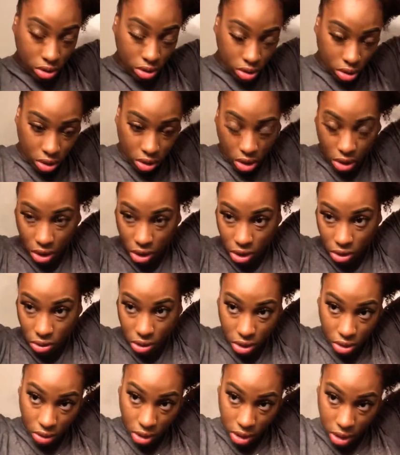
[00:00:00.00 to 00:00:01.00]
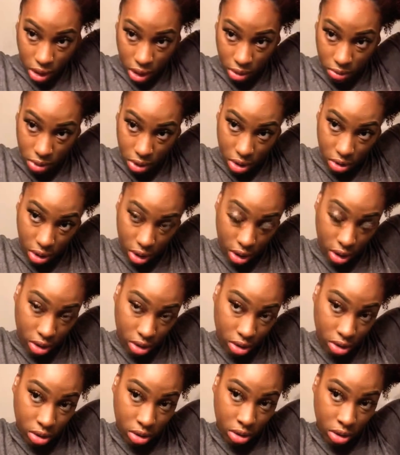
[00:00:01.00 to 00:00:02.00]
I'm gonna do it 3 times, okay.
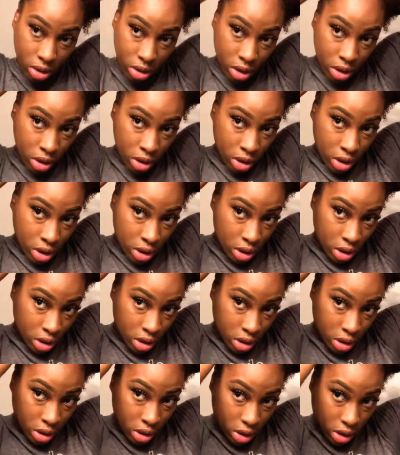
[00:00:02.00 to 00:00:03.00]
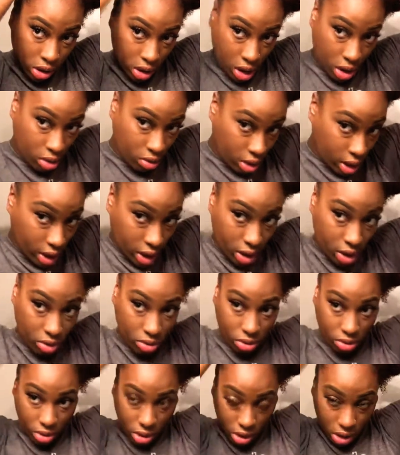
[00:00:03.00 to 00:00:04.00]
So I can
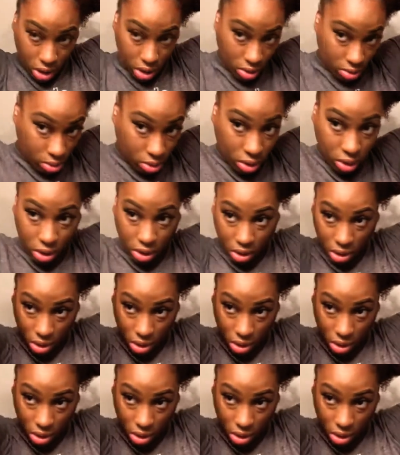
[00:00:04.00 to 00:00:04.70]
do 3 times.